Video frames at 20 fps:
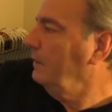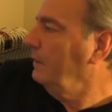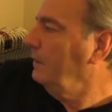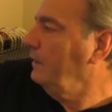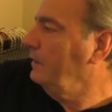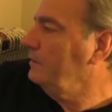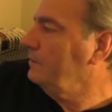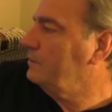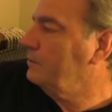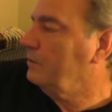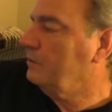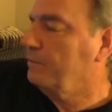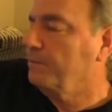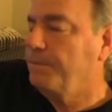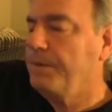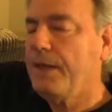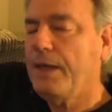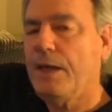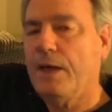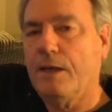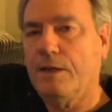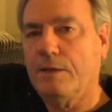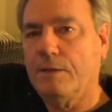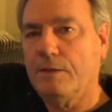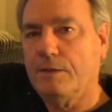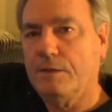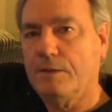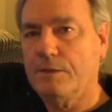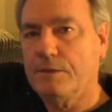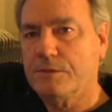a certain pad
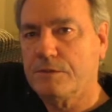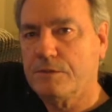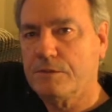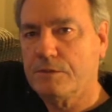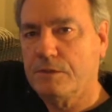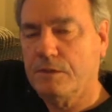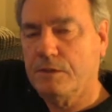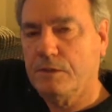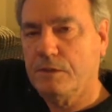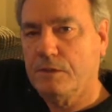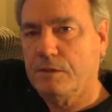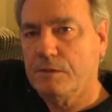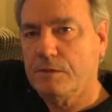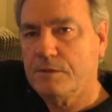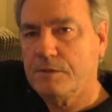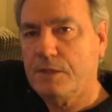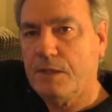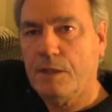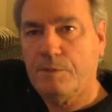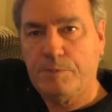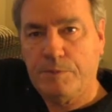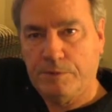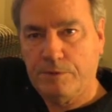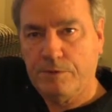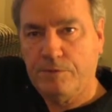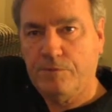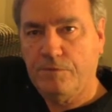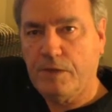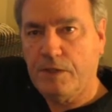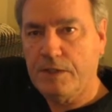on this sampler
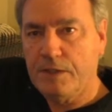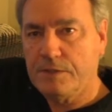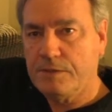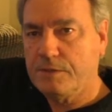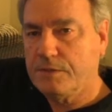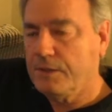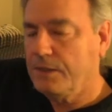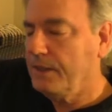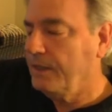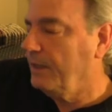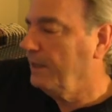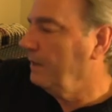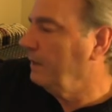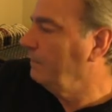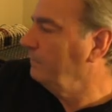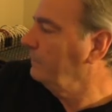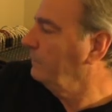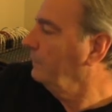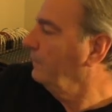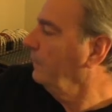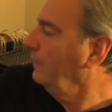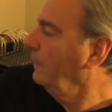device that I have.